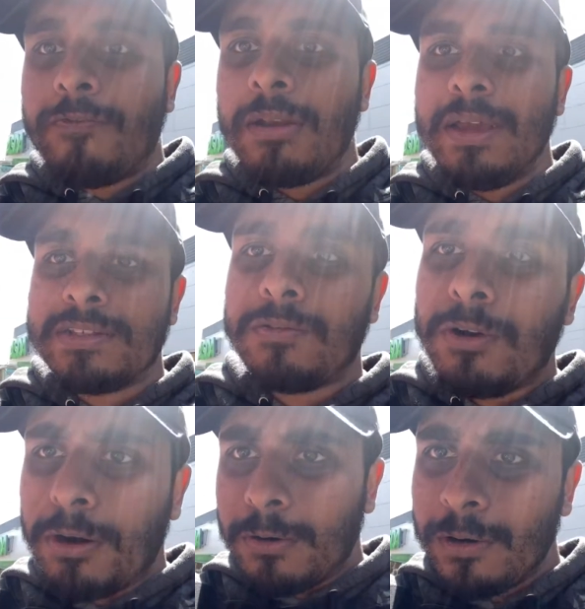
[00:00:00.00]
a three meter
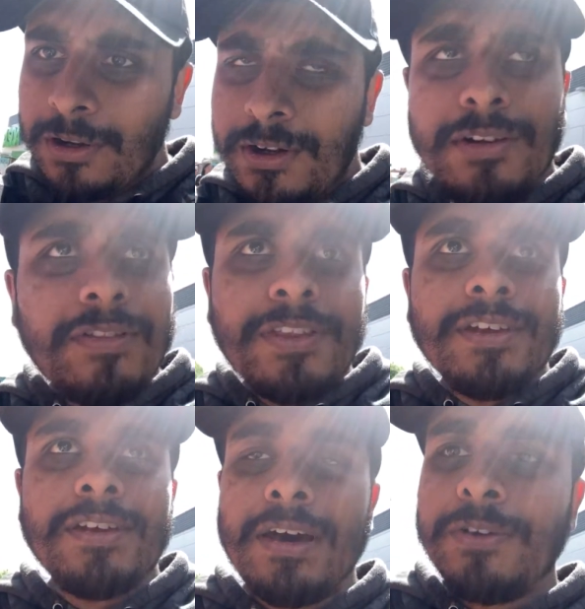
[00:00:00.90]
roll.
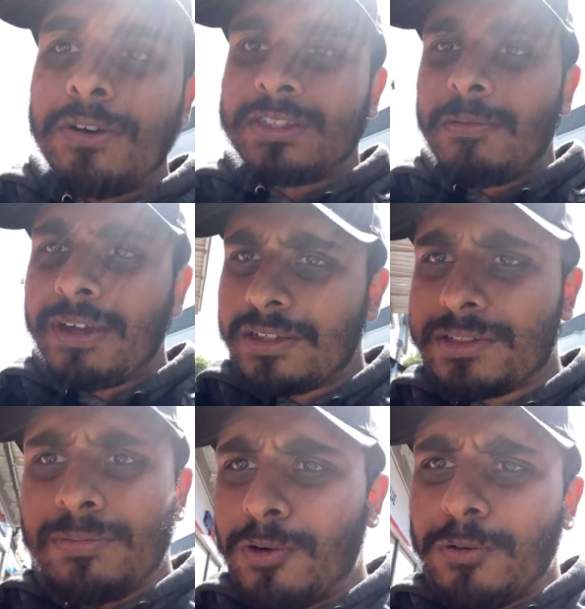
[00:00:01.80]
Have you got something
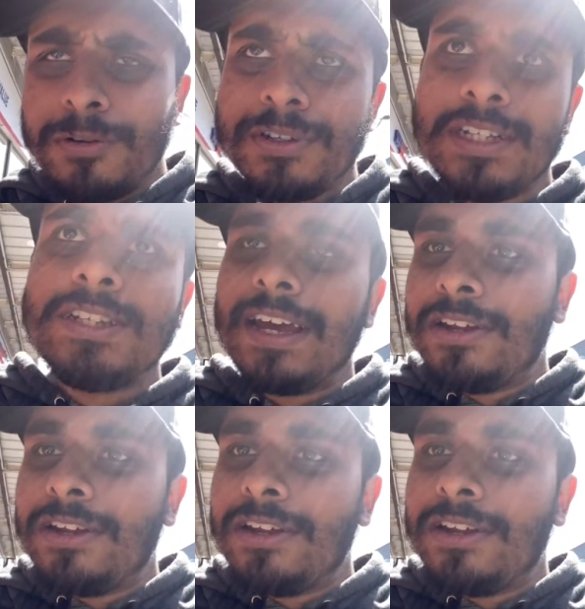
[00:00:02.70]
small? He's like,